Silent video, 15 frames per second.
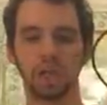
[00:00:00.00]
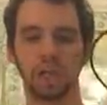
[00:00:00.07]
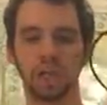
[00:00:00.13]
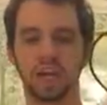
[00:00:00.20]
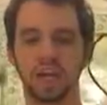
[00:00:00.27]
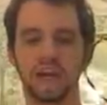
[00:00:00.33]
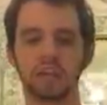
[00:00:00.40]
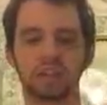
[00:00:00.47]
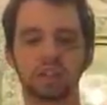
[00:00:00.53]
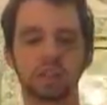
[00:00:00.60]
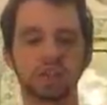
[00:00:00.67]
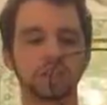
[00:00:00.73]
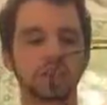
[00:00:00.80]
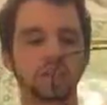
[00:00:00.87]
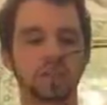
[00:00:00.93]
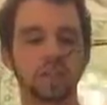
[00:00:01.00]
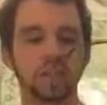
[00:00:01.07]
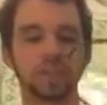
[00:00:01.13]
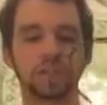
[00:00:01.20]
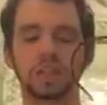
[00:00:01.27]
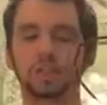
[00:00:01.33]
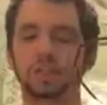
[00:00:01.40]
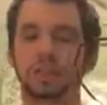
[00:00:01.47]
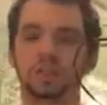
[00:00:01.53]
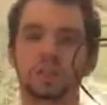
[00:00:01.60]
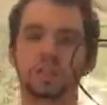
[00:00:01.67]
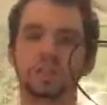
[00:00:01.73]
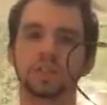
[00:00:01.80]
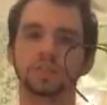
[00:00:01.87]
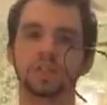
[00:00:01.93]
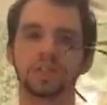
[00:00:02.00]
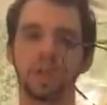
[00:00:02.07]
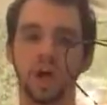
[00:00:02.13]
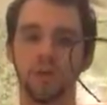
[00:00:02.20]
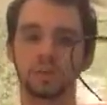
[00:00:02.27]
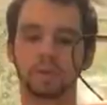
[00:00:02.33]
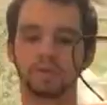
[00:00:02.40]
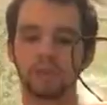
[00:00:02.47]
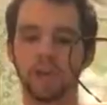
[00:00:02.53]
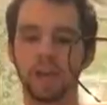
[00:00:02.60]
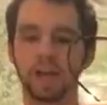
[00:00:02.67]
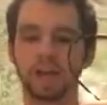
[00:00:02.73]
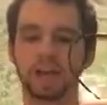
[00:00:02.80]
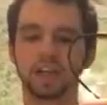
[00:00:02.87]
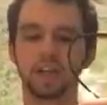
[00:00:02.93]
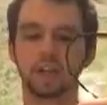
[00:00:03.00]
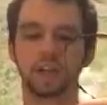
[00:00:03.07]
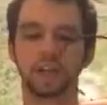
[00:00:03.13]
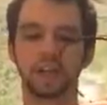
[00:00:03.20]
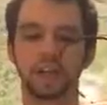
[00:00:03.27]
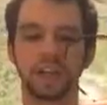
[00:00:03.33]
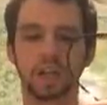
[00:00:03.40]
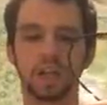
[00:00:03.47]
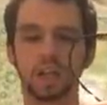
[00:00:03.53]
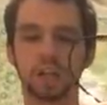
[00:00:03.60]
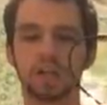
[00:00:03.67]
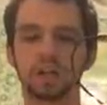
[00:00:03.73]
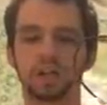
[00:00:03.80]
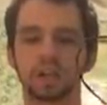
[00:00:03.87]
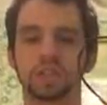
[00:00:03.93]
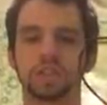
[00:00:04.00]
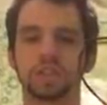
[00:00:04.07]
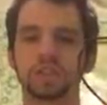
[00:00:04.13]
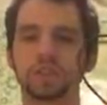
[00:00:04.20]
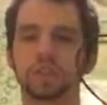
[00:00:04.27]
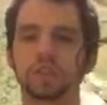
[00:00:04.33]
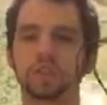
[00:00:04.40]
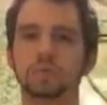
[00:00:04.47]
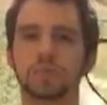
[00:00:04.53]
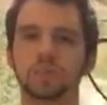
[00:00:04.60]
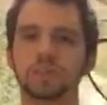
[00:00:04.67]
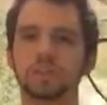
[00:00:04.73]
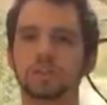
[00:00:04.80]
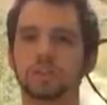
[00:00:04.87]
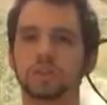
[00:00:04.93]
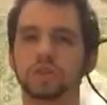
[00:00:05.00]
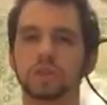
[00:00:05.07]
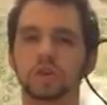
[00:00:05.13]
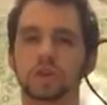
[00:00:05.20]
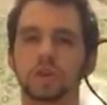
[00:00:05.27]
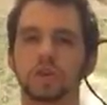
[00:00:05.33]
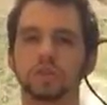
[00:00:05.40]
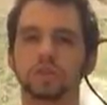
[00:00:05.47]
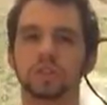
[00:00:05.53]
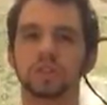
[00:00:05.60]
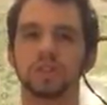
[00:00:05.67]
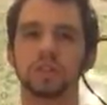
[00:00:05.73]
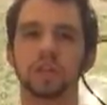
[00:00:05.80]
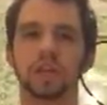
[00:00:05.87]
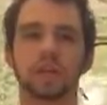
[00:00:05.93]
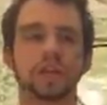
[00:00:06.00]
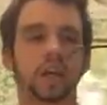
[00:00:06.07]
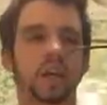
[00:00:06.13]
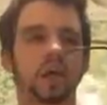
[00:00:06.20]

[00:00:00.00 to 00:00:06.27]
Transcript: it actually does an impressive job of not echoing. Like, honestly, it was so much easier than the Cotian. Like,